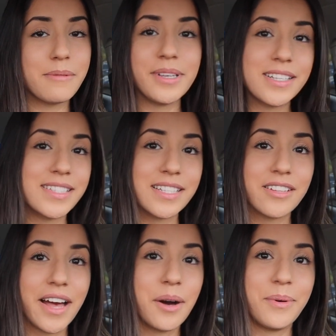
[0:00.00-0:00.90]
Because that's
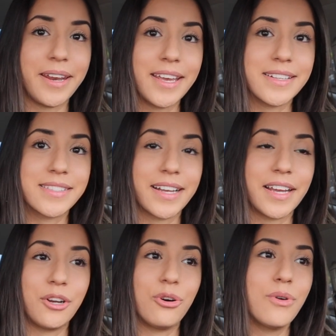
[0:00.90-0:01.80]
not how it is. Like,
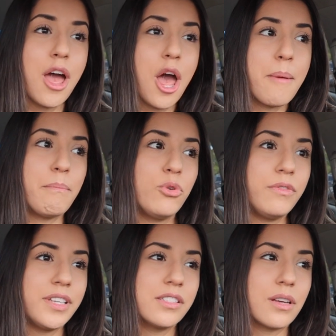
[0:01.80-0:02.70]
I know
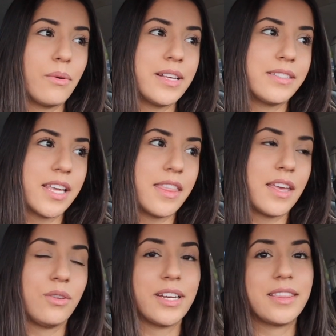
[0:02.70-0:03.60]
movies always say
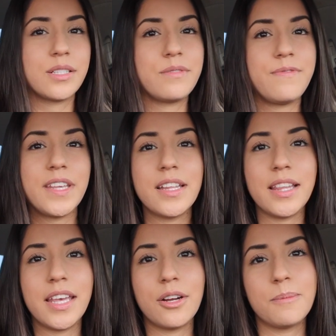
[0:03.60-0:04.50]
that you get this
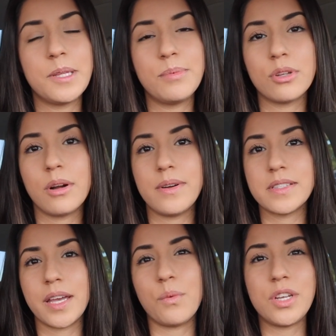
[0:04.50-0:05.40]
feeling, or people are
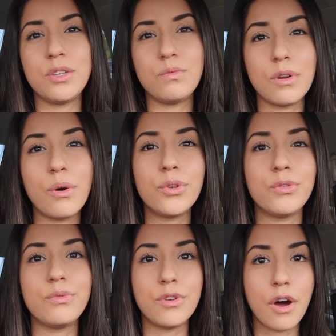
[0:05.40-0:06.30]
always like, when you
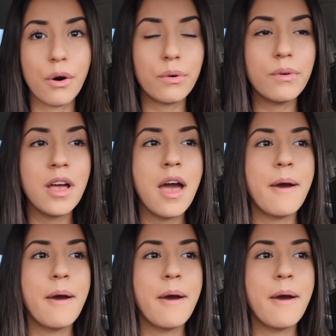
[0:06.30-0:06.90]
know,